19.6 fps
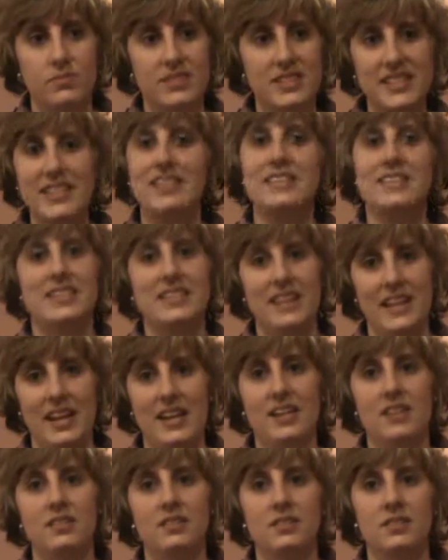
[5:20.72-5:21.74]

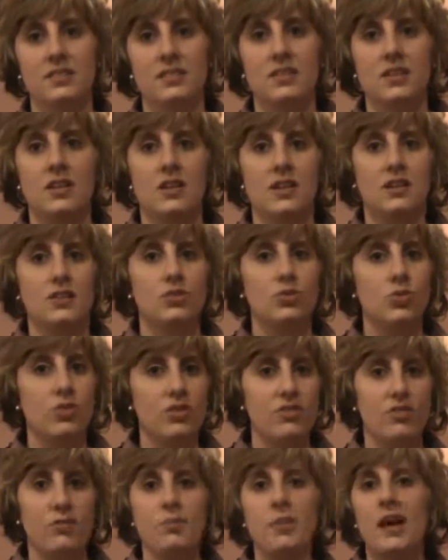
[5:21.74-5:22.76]
dictate
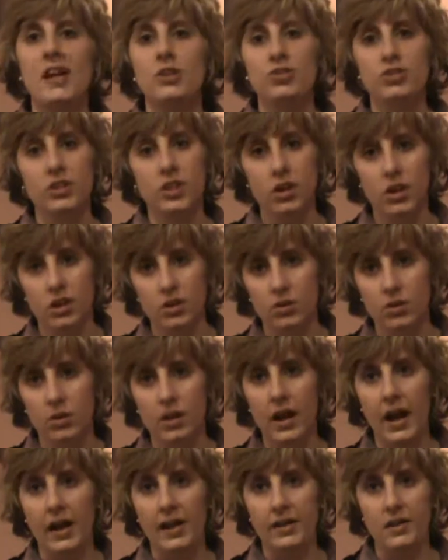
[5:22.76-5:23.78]
sort of a patriarchal
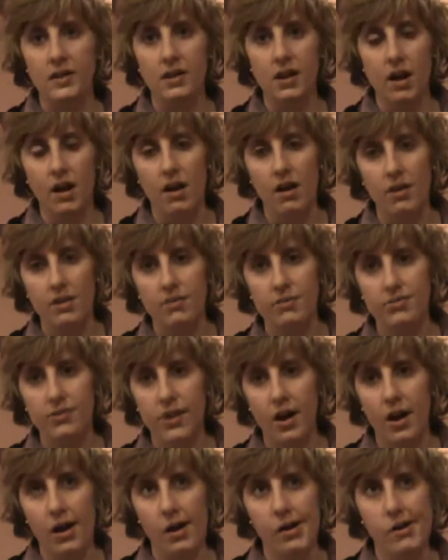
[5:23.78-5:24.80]
kind
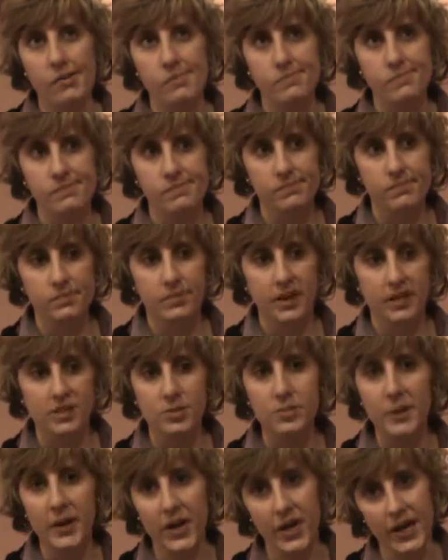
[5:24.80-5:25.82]
of
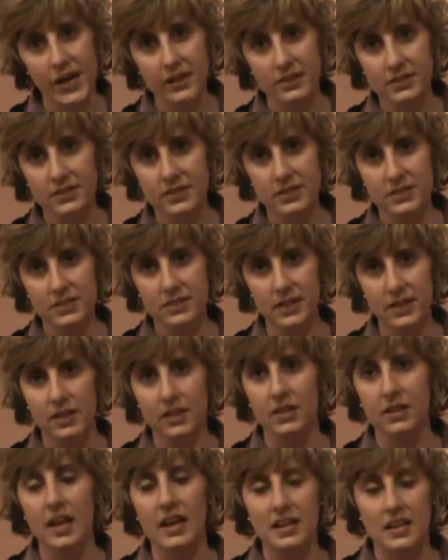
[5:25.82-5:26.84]
experience
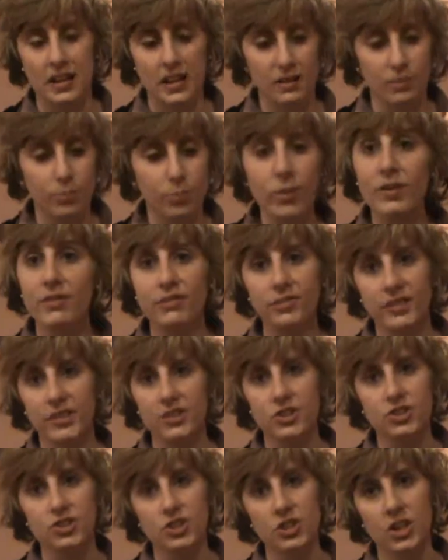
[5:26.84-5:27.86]
and
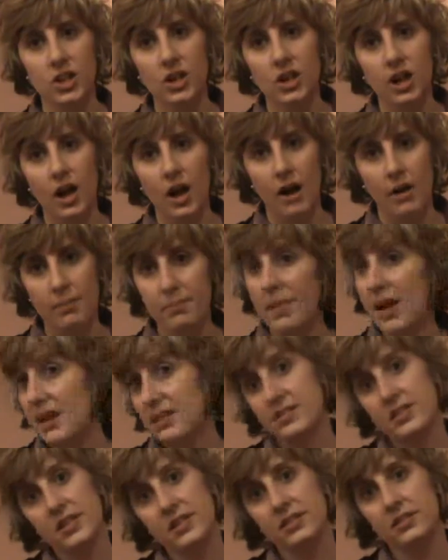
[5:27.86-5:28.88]
privilege,
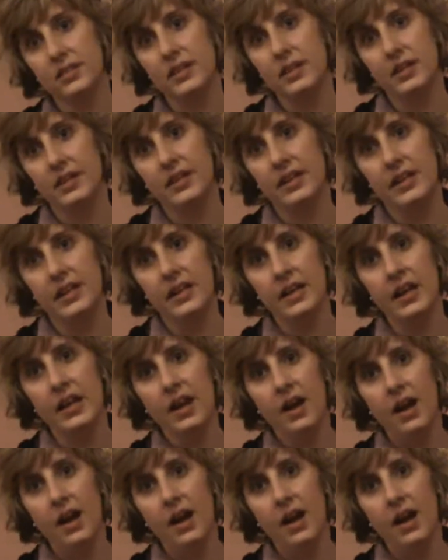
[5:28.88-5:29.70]
masculinity.